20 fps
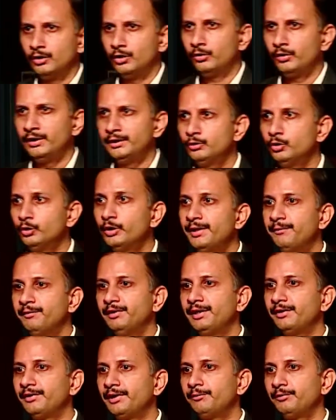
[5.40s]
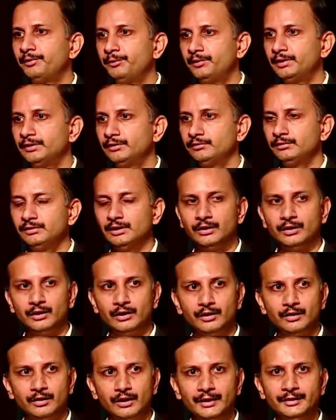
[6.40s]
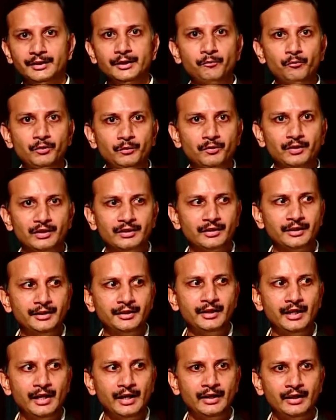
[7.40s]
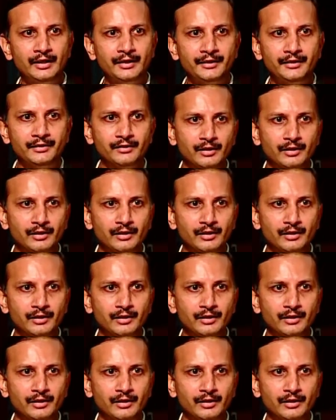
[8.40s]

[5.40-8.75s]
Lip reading: right, good evening, everyone. I think we've already had